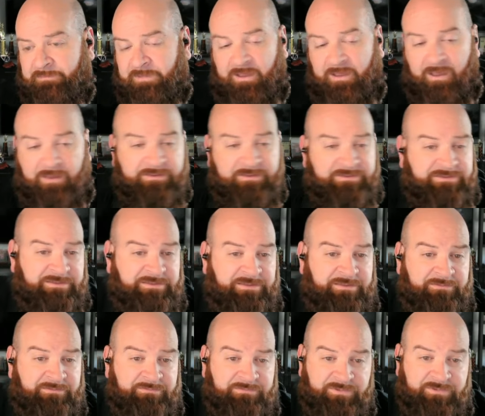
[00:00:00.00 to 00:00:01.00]

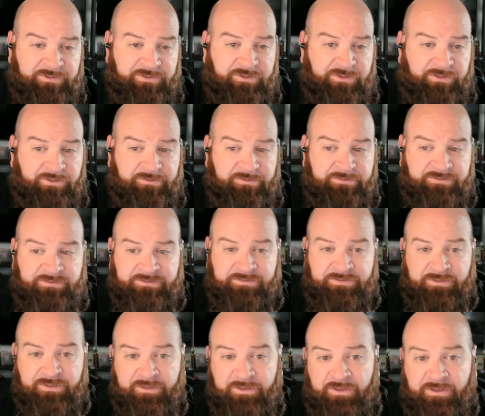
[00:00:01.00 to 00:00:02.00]
honestly, he's
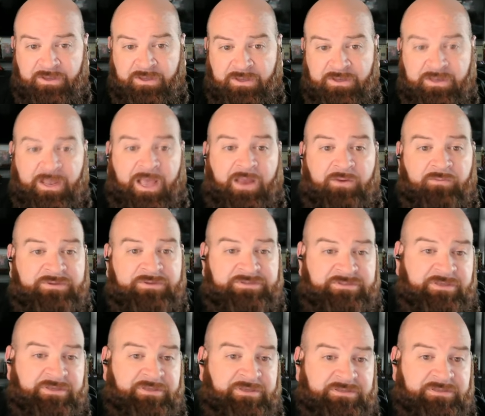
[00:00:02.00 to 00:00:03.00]
not
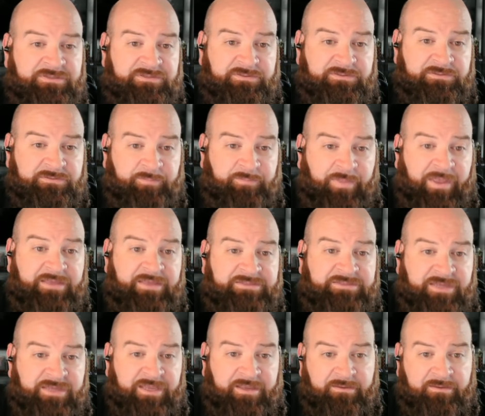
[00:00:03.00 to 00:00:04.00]
risking his
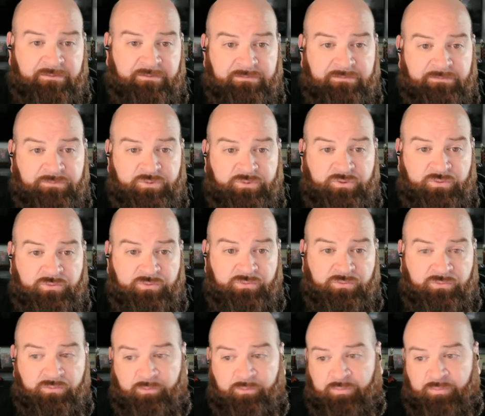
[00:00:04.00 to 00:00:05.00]
paycheck
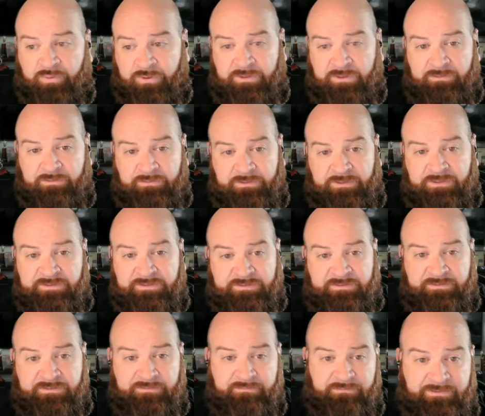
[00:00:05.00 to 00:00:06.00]
to put
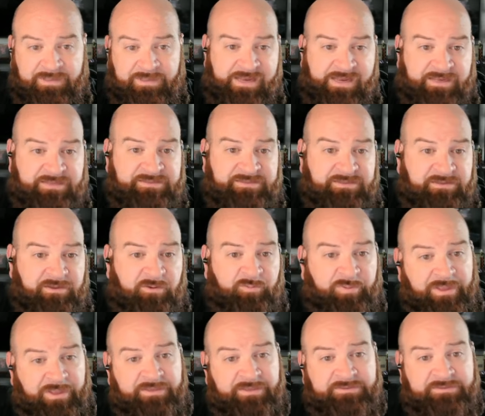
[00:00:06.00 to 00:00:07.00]
these ladies in their
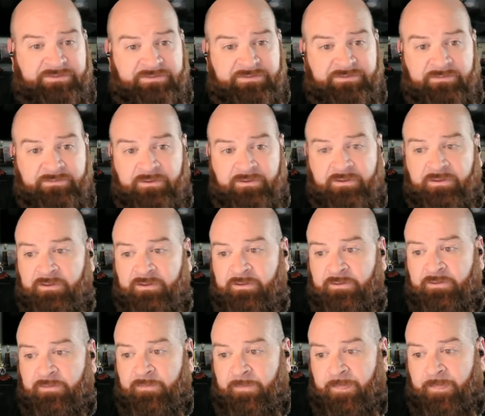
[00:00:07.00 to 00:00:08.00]
place
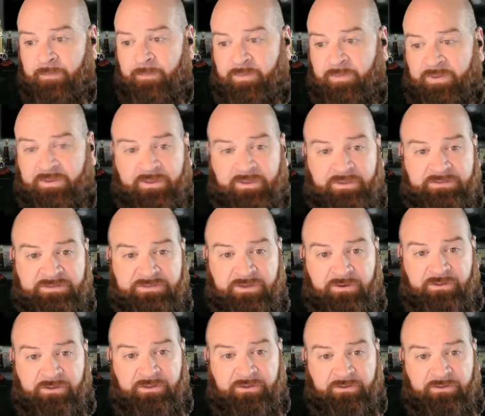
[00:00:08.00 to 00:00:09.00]
because they're
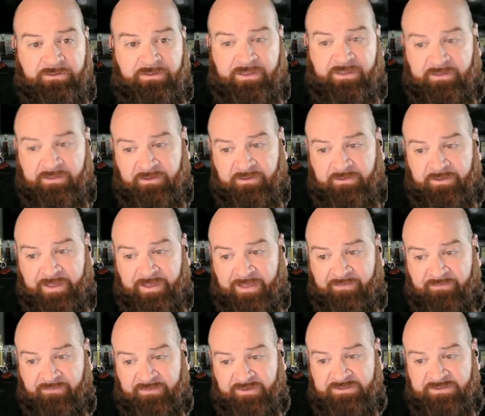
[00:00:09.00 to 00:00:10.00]
clearly they clearly
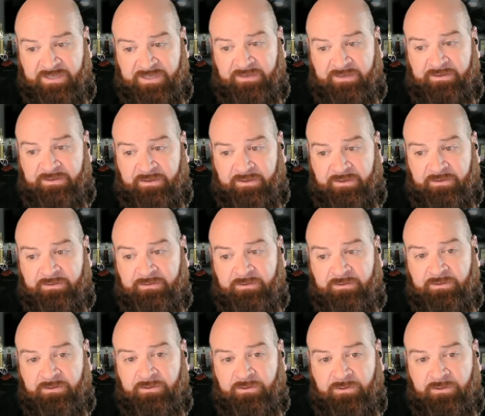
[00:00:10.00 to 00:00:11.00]
have an agenda
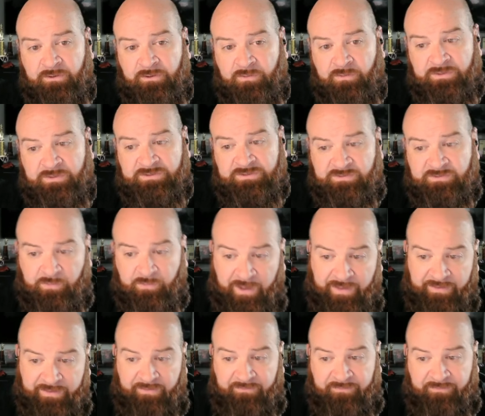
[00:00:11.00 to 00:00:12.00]
which is
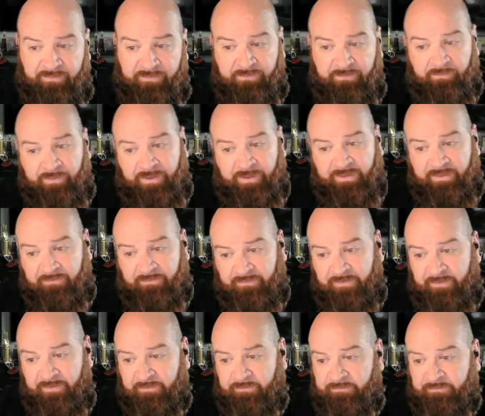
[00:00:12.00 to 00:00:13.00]
why they feel the way they
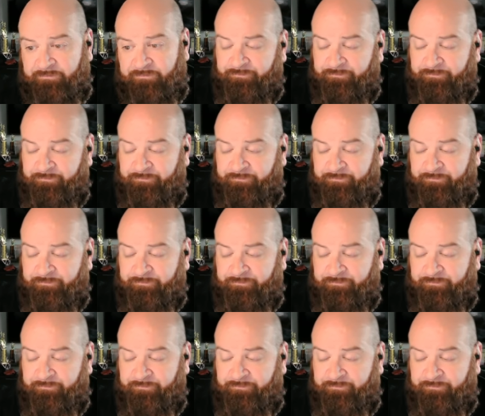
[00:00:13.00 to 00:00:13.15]
feel.